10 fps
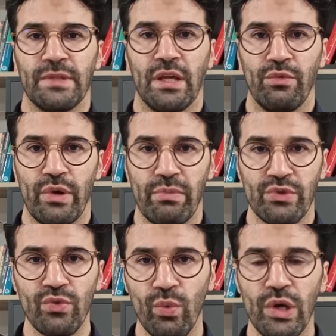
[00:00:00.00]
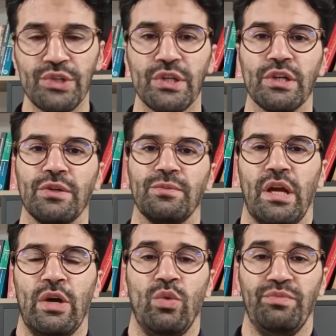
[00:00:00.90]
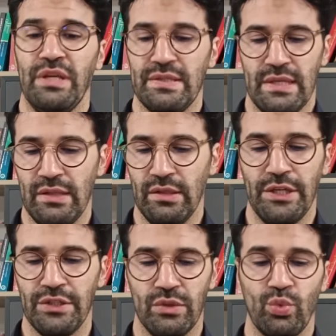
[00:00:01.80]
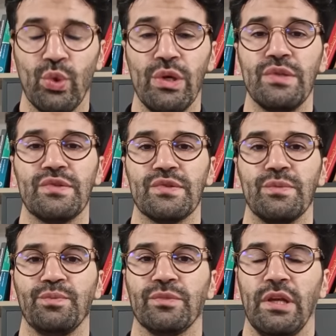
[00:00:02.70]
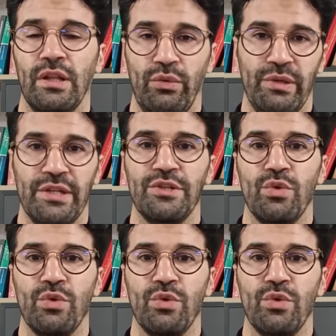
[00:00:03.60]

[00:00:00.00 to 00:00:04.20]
Thank you very much for watching. I hope these enlightened words illuminate